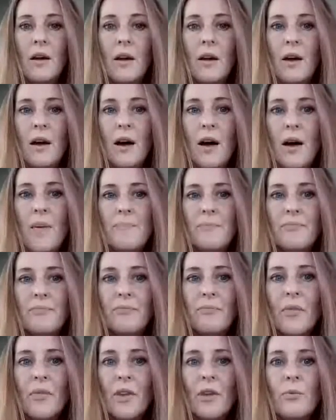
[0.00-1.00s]

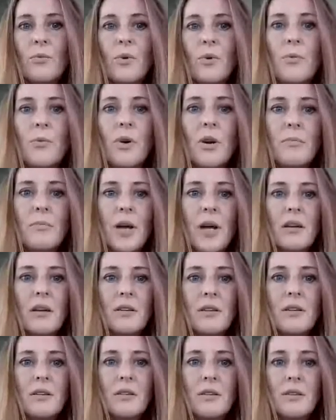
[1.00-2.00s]
We want
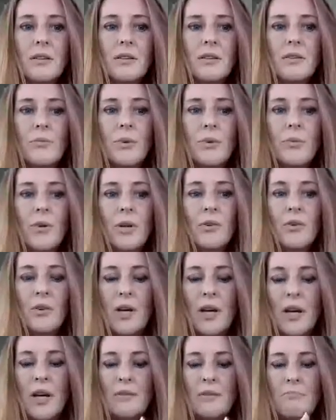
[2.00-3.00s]
to
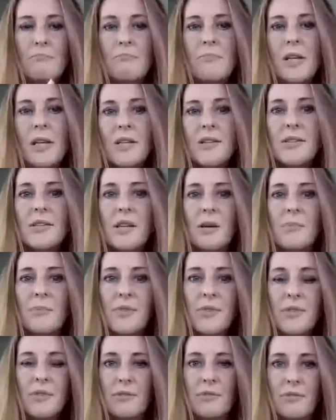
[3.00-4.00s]
create mini
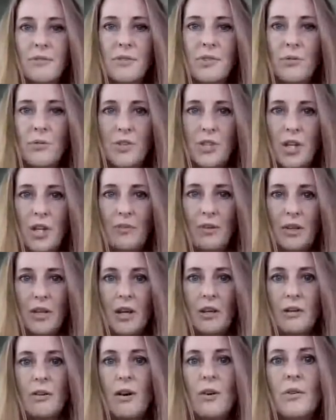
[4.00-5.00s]
steps to achieving
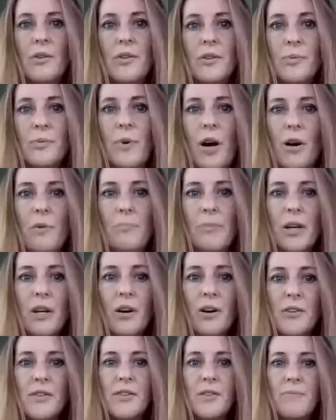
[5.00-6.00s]
that goal as well,
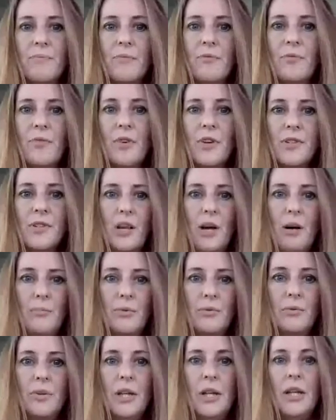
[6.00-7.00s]
because for
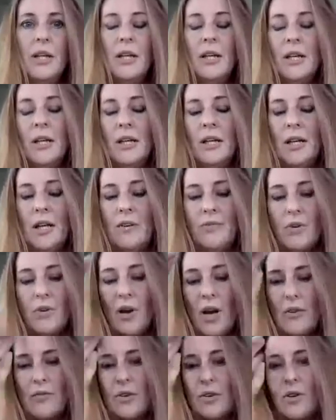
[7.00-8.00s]
example, if you
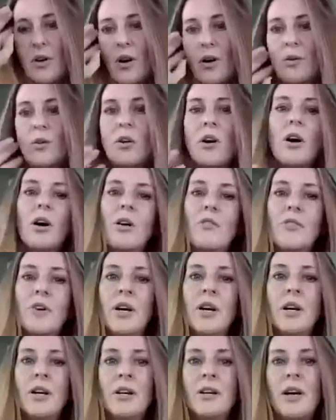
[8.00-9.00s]
have a goal of
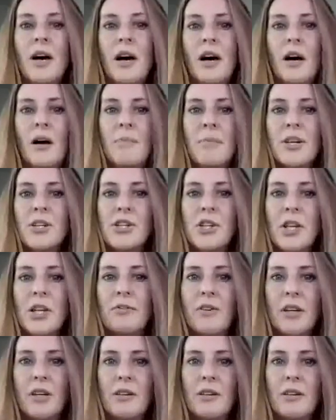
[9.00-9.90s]
achieving